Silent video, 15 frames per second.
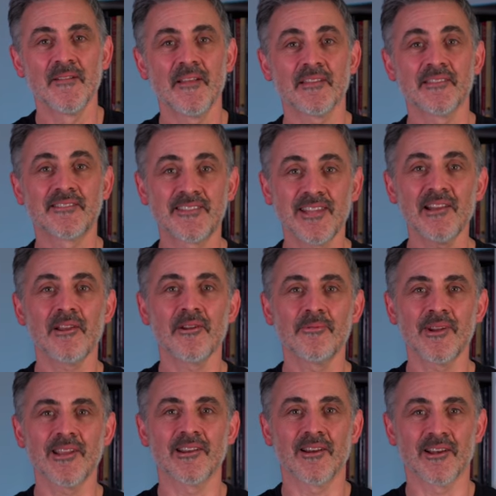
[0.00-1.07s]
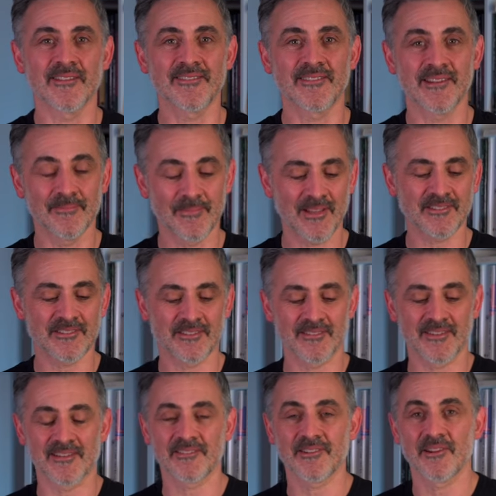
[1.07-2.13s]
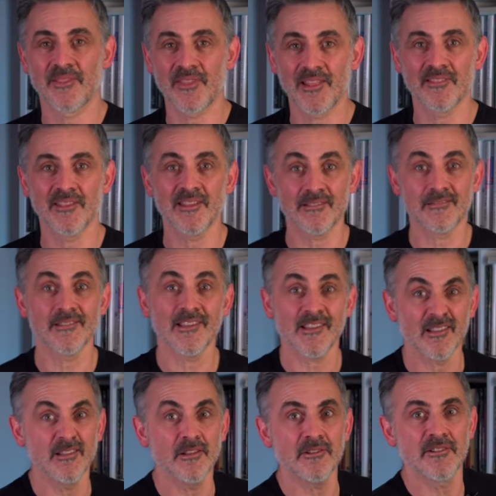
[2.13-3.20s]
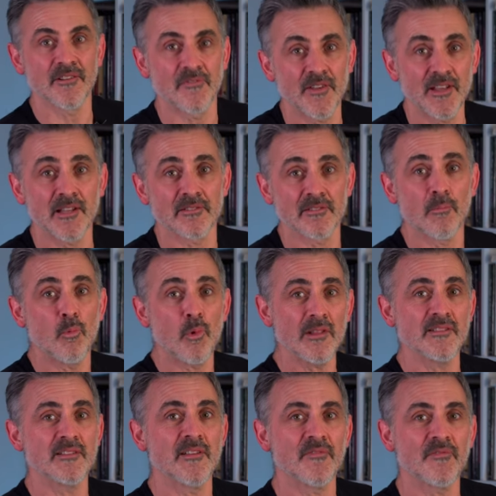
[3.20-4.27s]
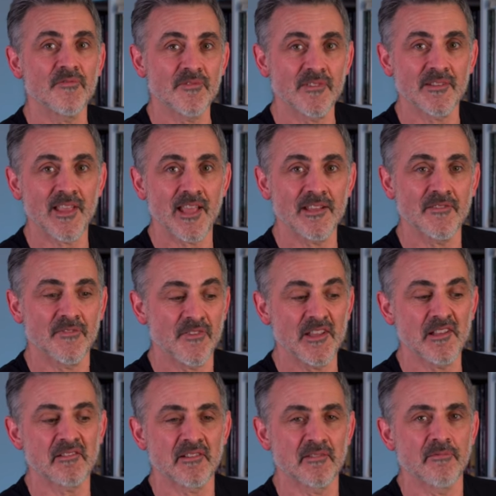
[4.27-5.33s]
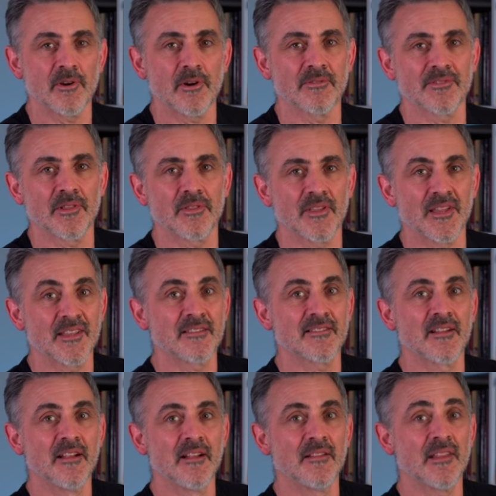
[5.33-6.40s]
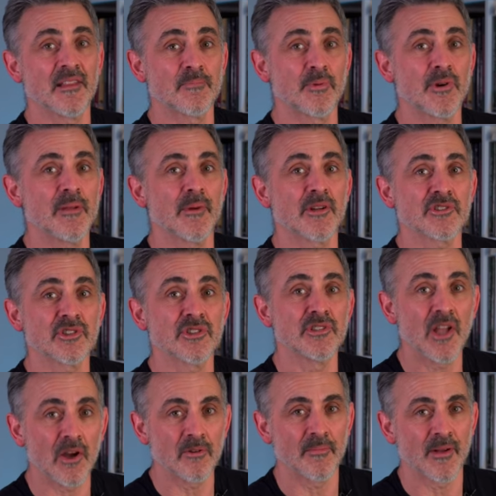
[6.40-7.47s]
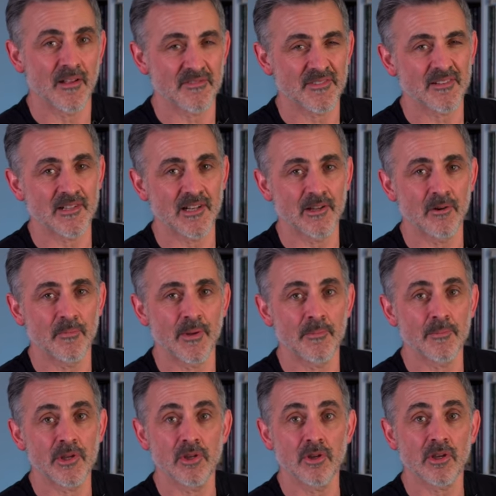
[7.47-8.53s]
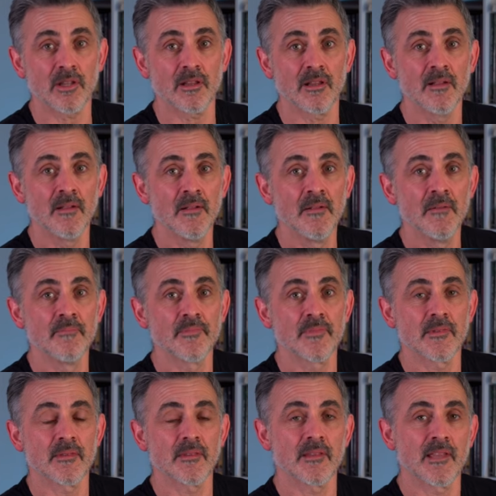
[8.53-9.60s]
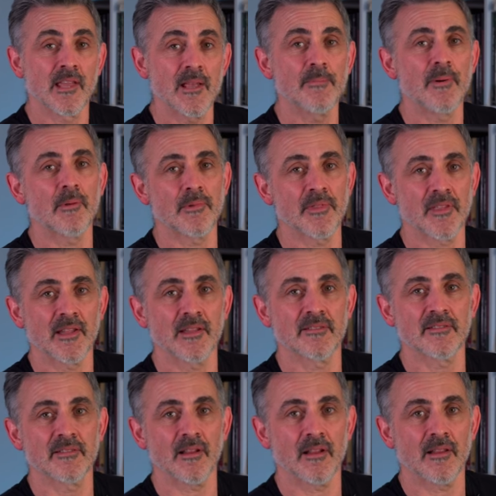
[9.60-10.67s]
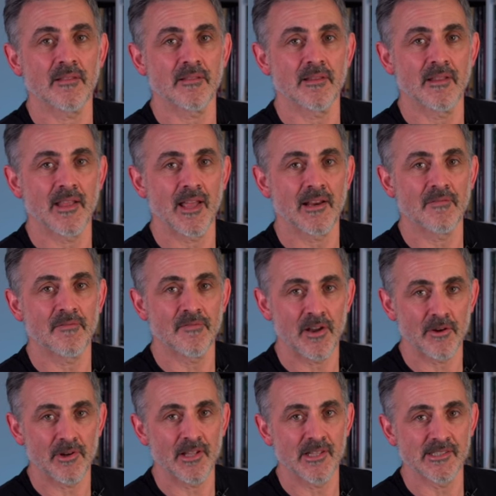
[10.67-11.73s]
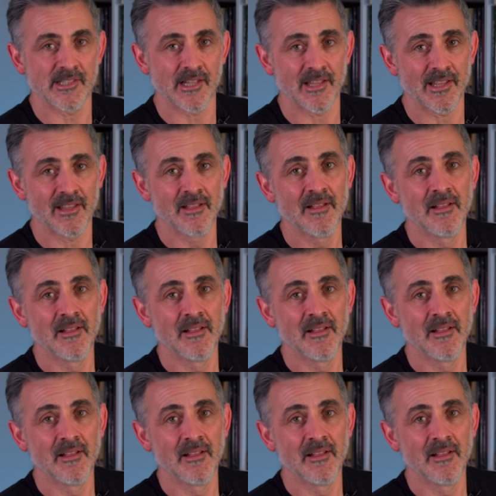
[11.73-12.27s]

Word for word: Until I realised, and he mentions this, one thing that you, you can use your fingers, and once you get your fingers involved in things, there's pretty much no maths. There's a little bit, but you can keep up with things and get it very easily.